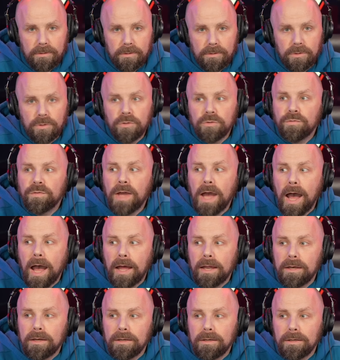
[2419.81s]
You've
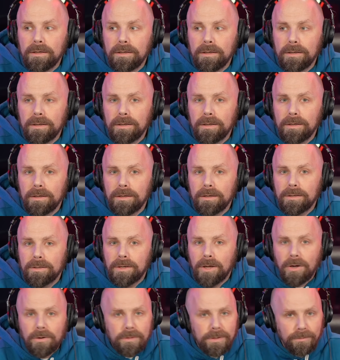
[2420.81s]
got
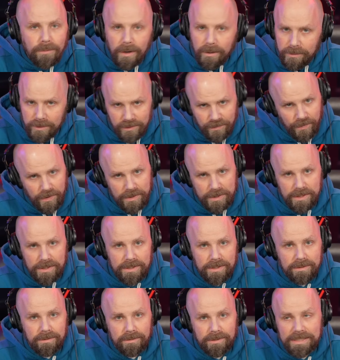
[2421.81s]
Cody Rhodes
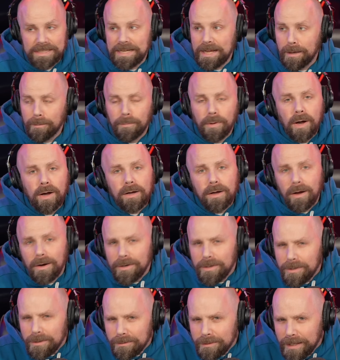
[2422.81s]
versus CM Punk. Are
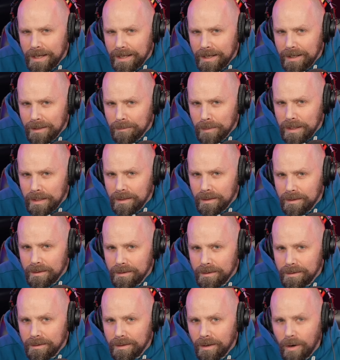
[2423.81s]
you kidding me?
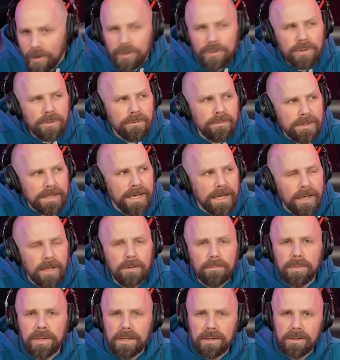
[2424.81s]
Are you
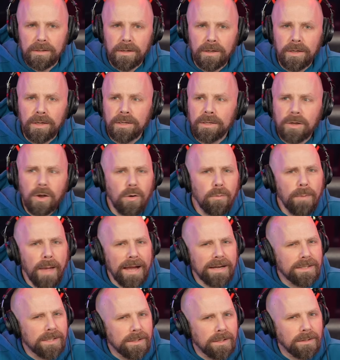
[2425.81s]
kidding me? Go
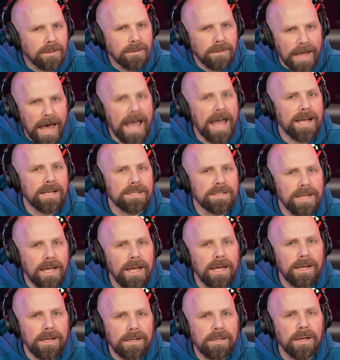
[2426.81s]
back to the last
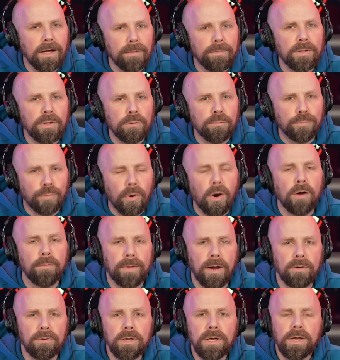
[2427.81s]
AEW
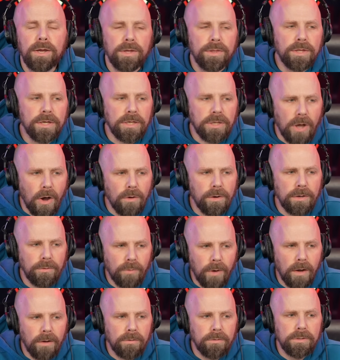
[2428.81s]
promo that Cody
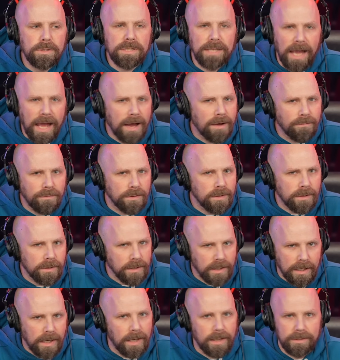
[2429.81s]
Rhodes ever
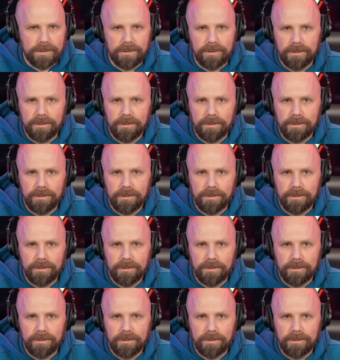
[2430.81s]
cut.